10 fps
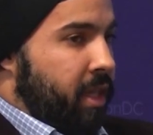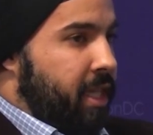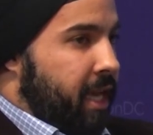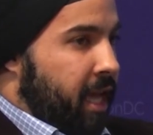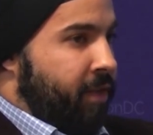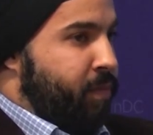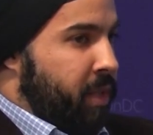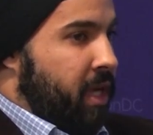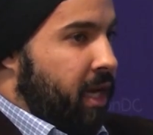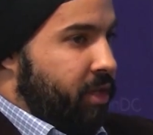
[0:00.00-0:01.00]
that
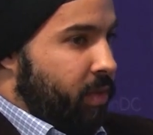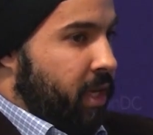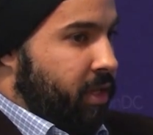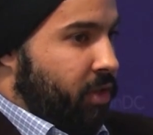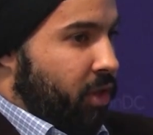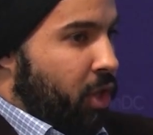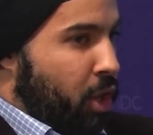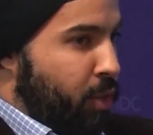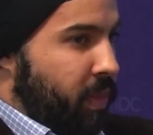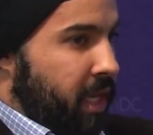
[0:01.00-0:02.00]
FBI Director
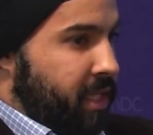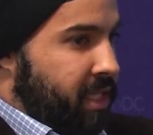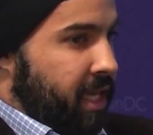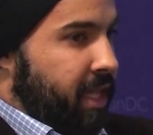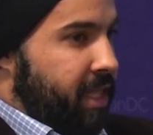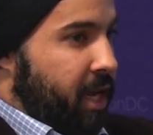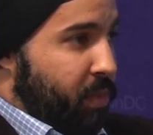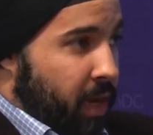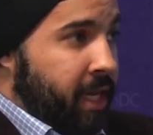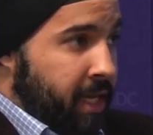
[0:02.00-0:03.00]
Comey said that
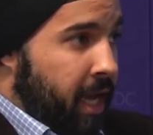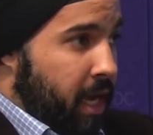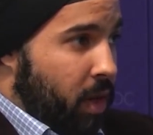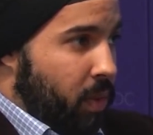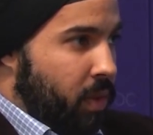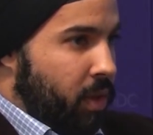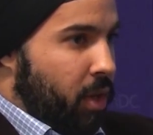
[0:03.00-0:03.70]
right now,